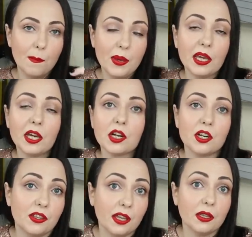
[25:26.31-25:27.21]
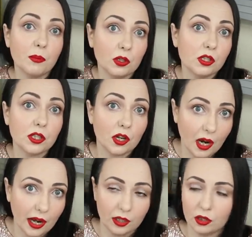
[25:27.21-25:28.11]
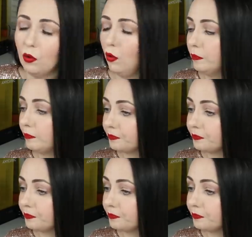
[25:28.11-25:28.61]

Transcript: bigger than the monster high doll.